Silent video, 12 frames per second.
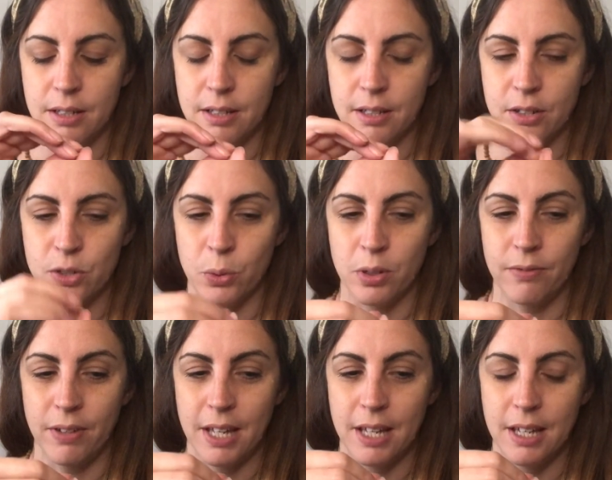sort
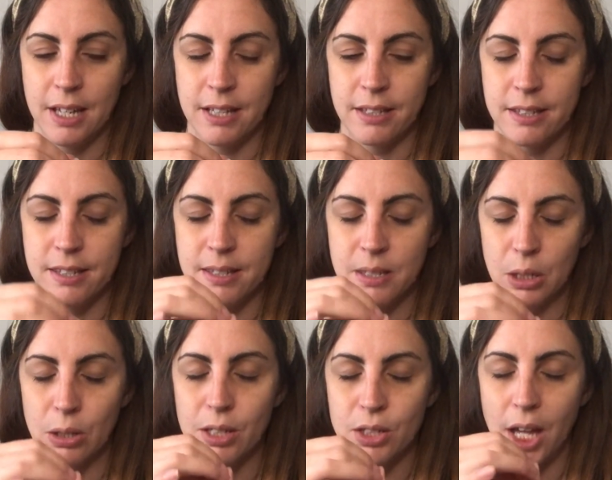of, it's
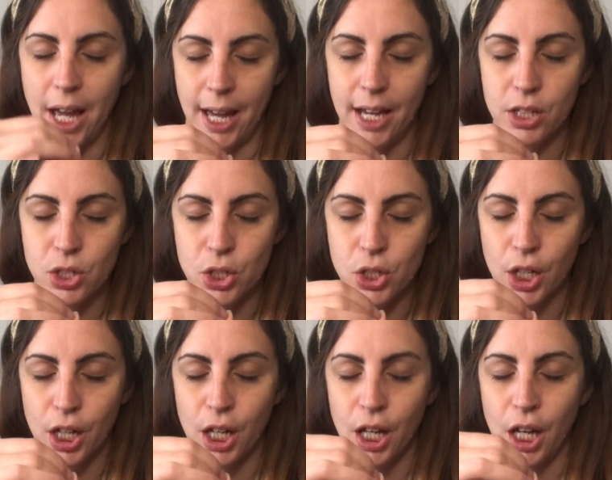still attached.
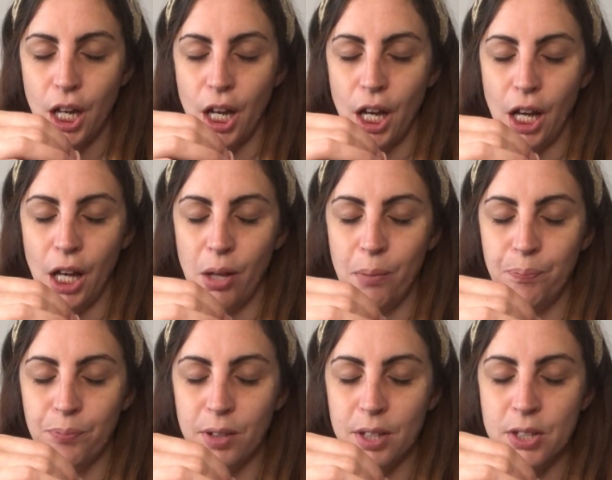
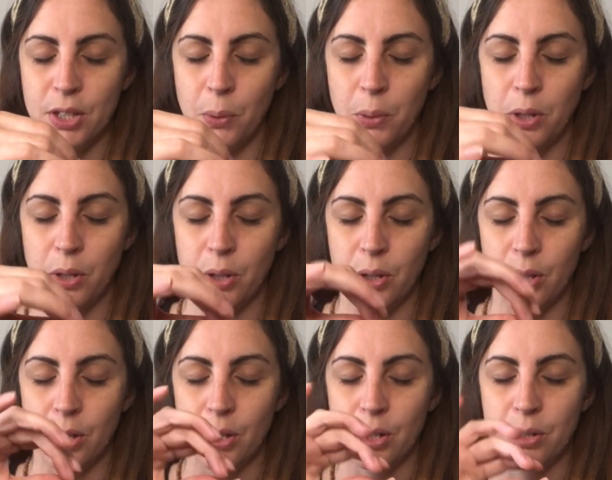So
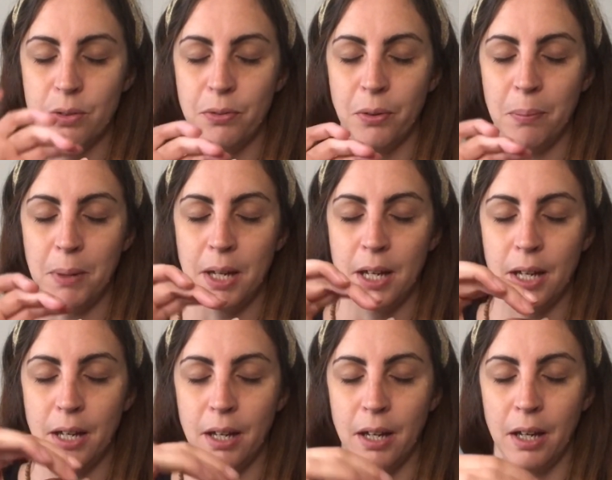for
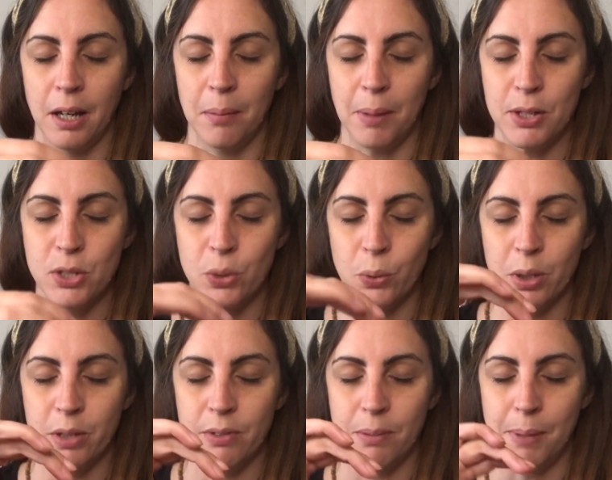me, I sort
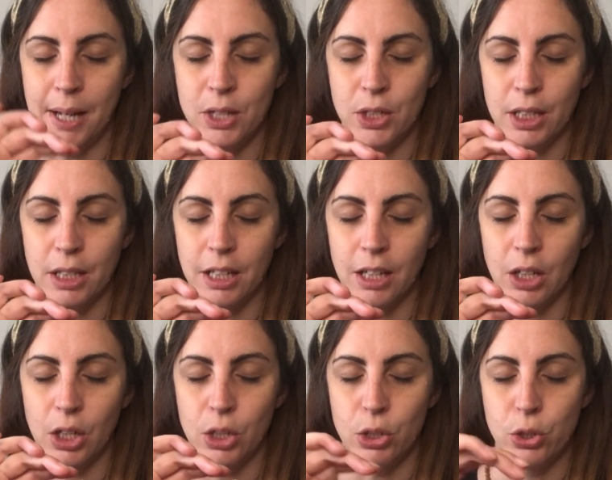of imagine like
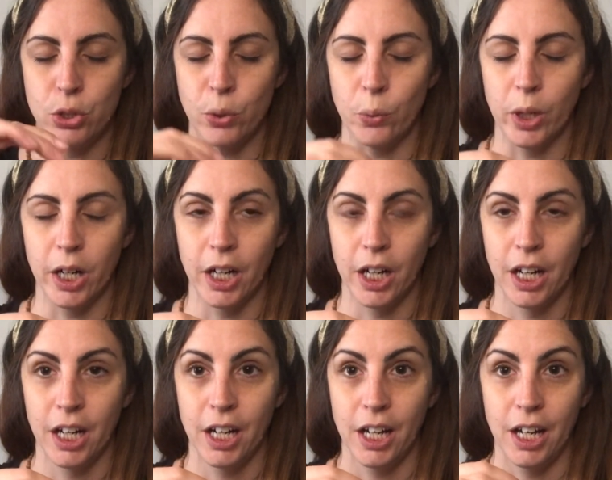a door,
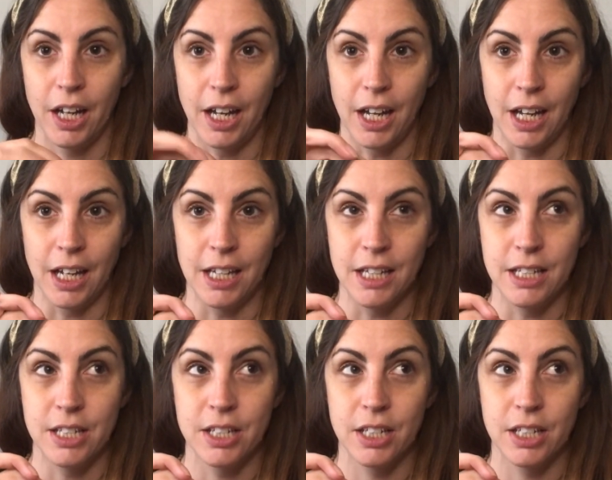and